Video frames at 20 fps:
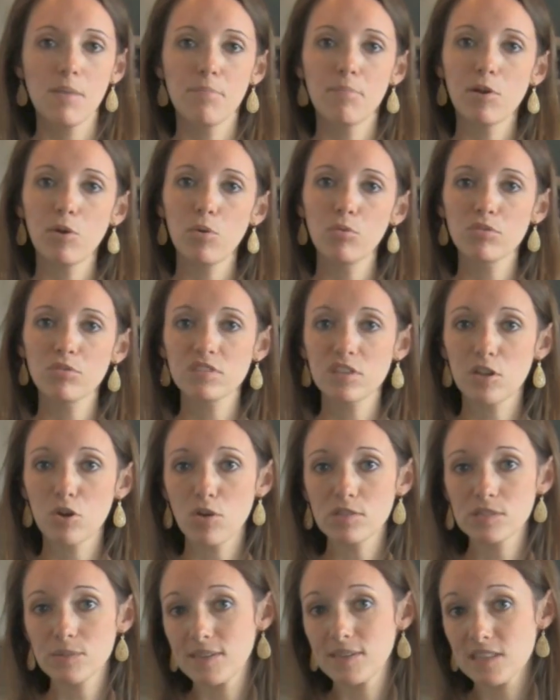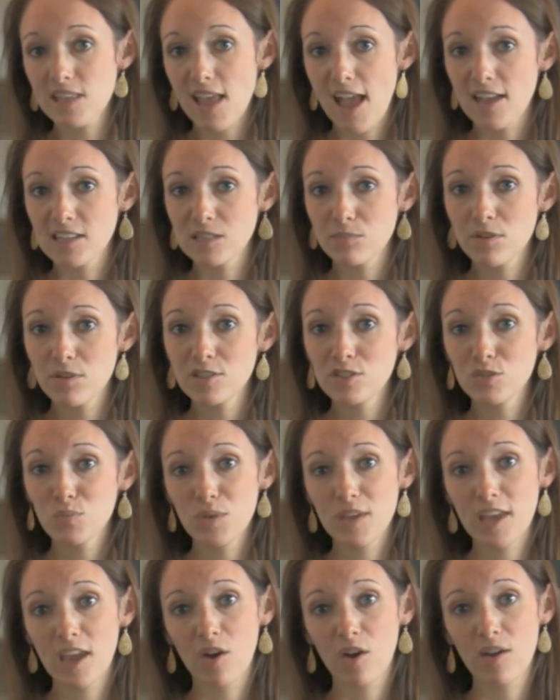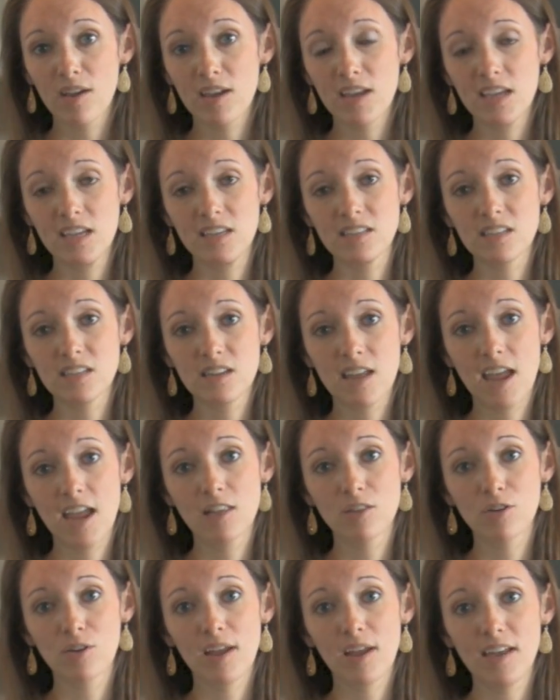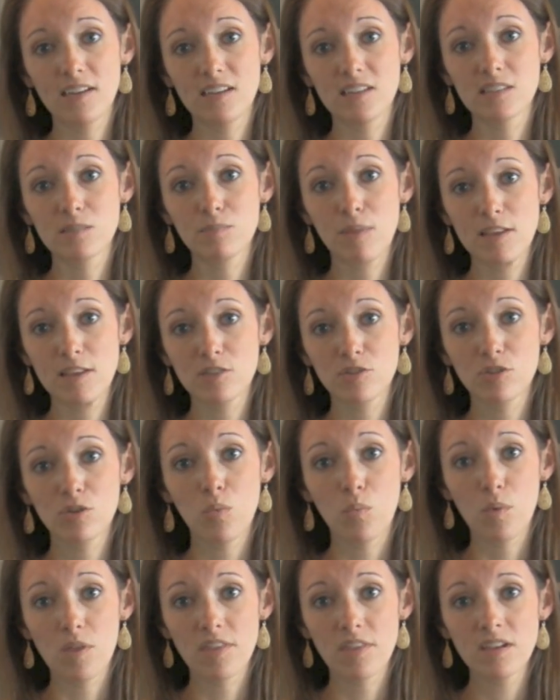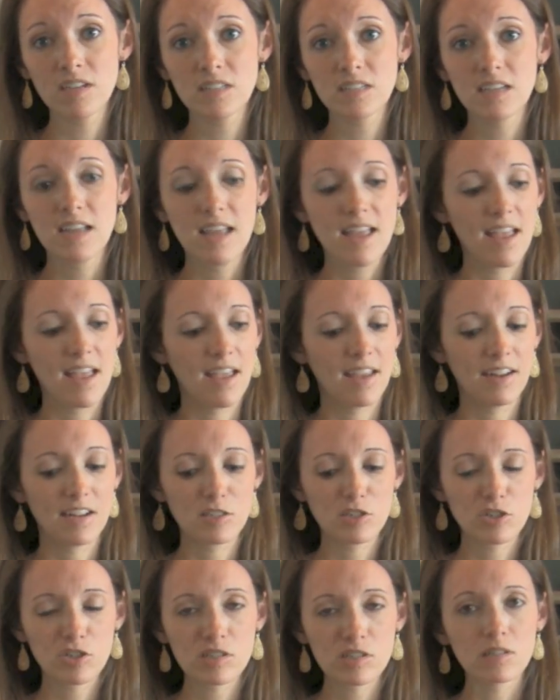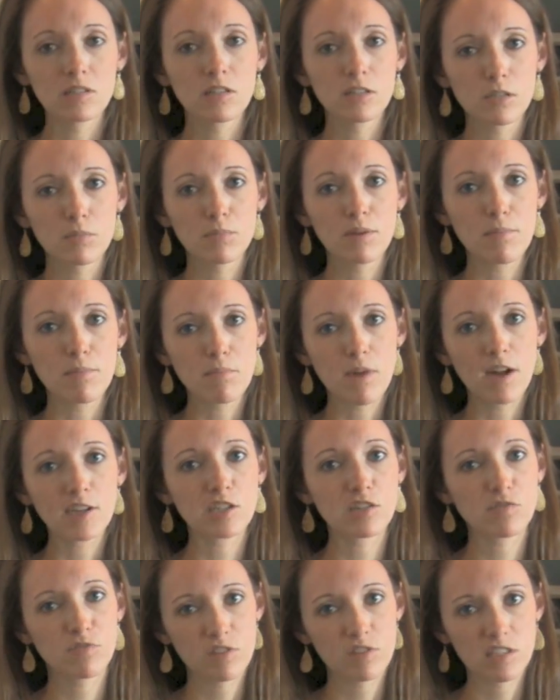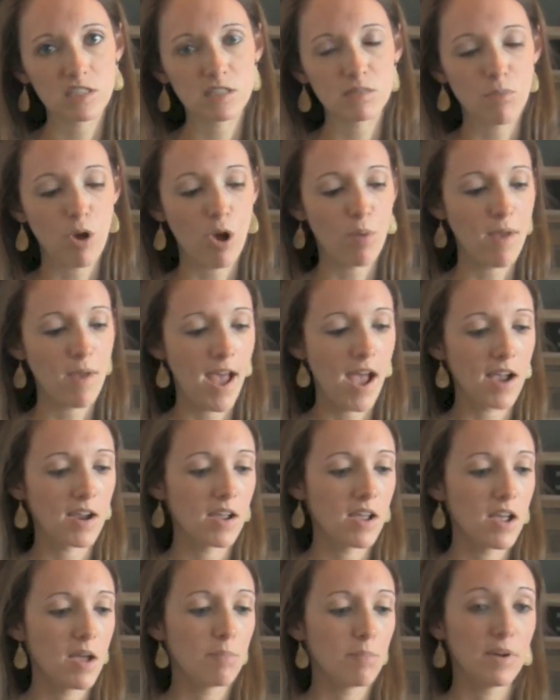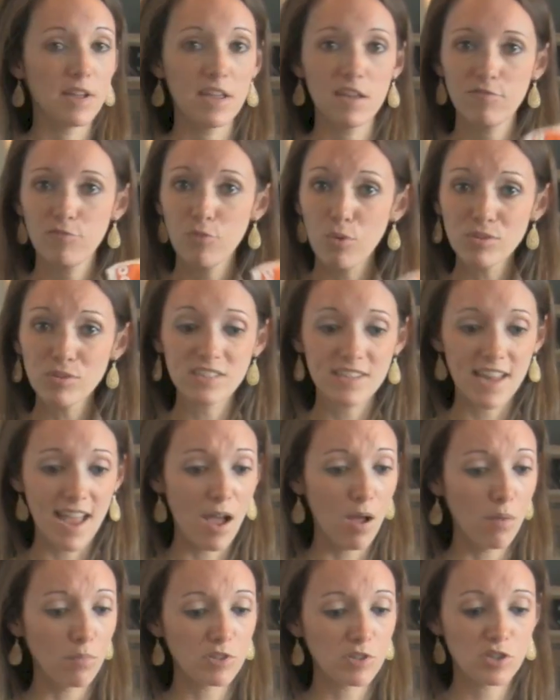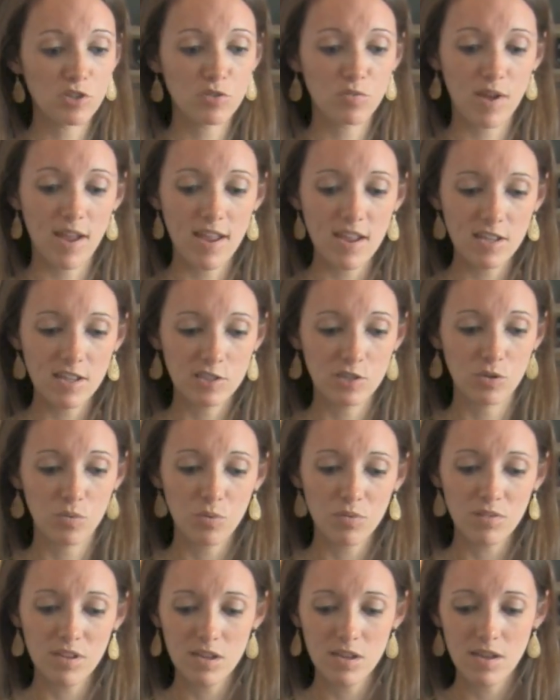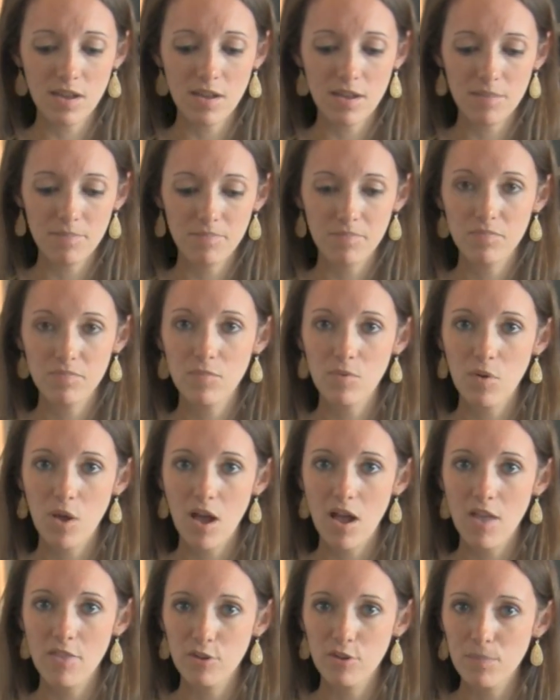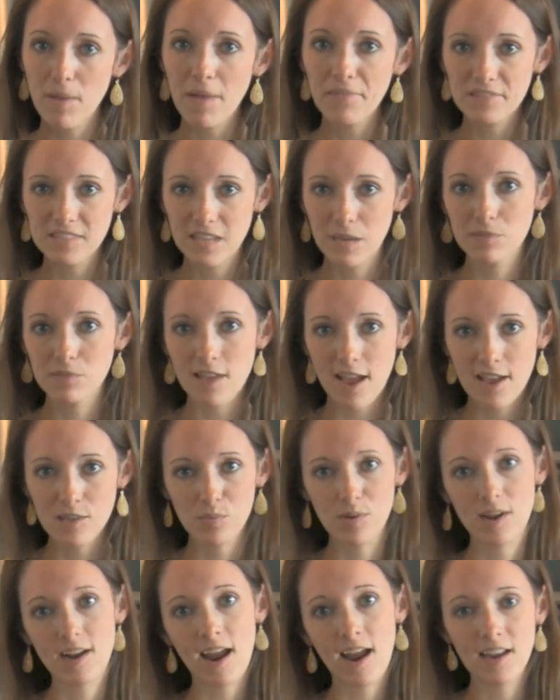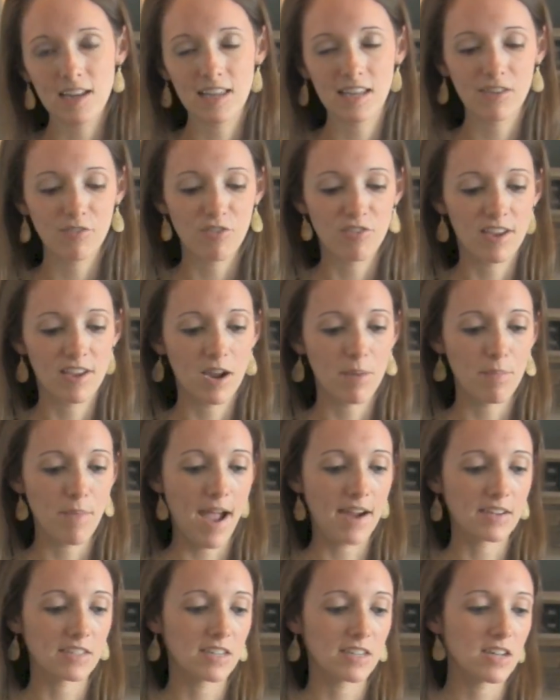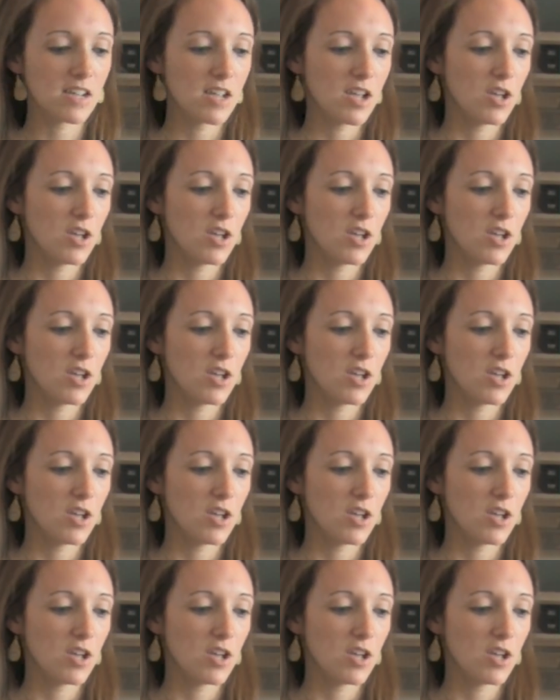my older son also has the asthma, so we carry his inhaler and his spacer with it, and it's just a little bit much for this small bag. But it folds down, which is great, and so really they're about the same size when I kind of get everything compacted.